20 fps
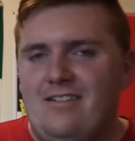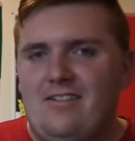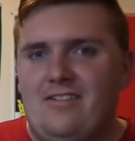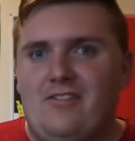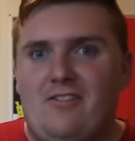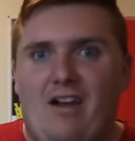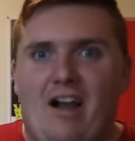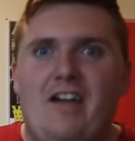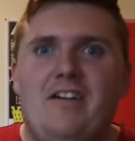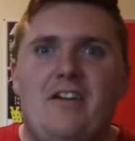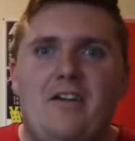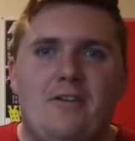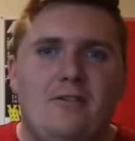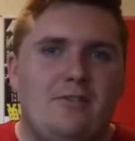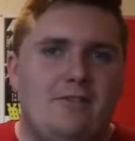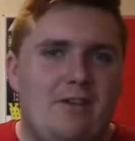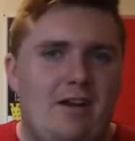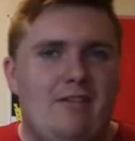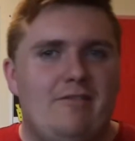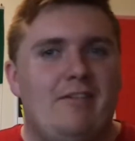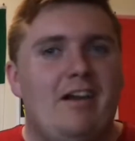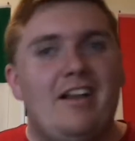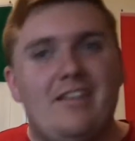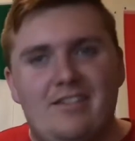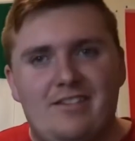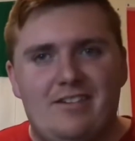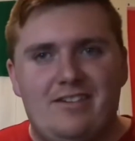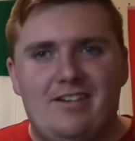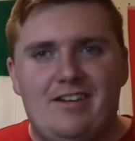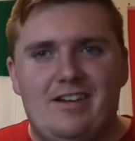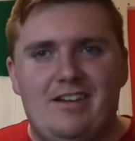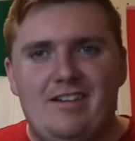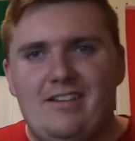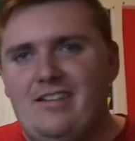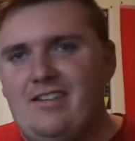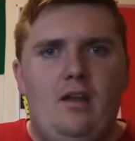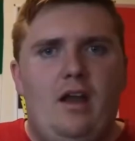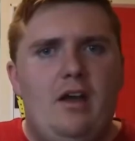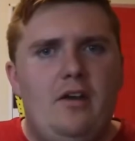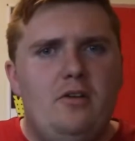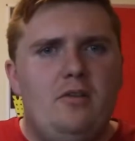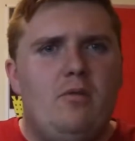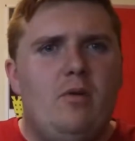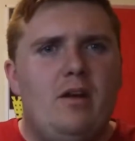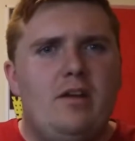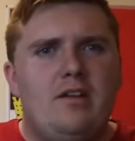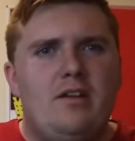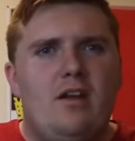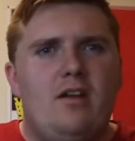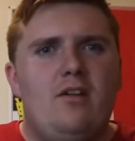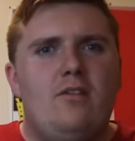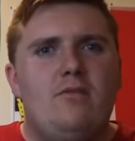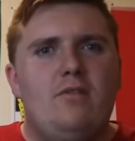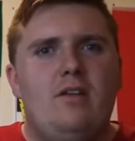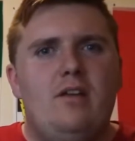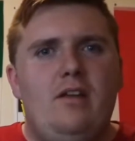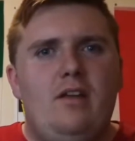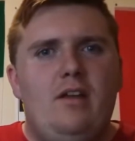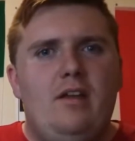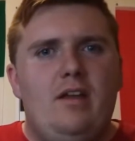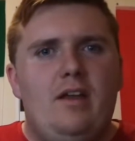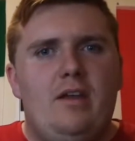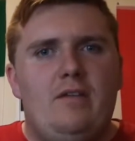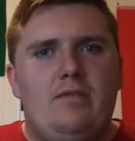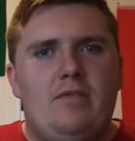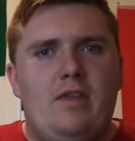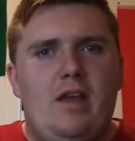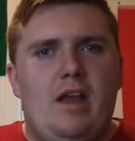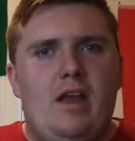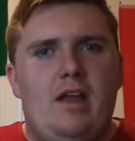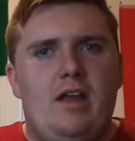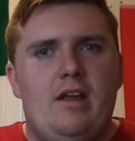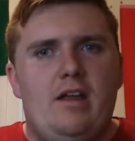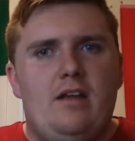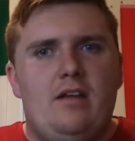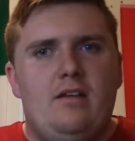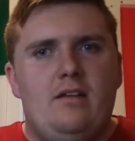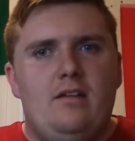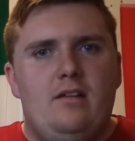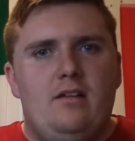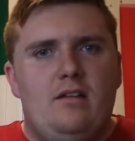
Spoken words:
So I know who Trent Reznor is. I don't quite know if they